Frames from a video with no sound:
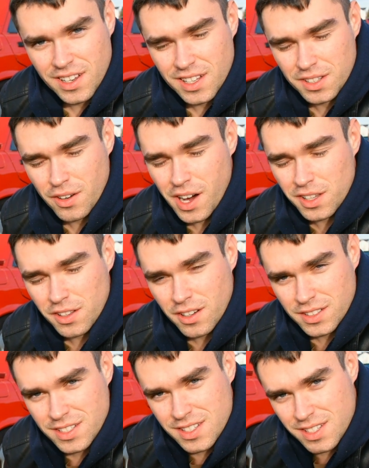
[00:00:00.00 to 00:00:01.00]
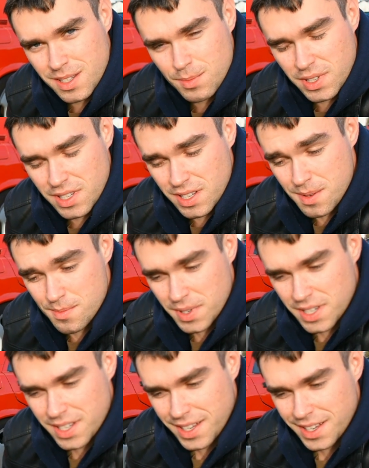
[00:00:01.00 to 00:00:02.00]
I don't know how long this is going to be
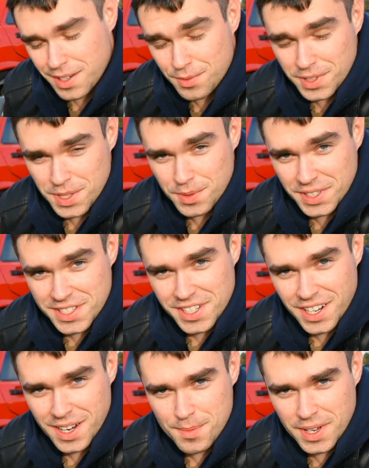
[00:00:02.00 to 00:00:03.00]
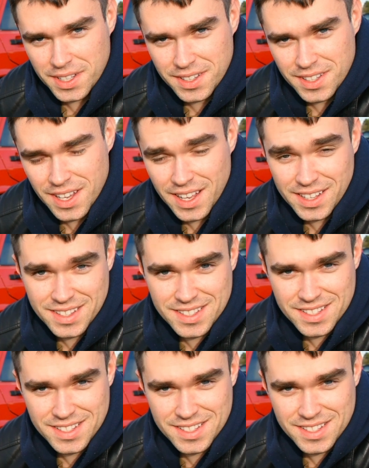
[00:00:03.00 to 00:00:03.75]
but I really want to talk about that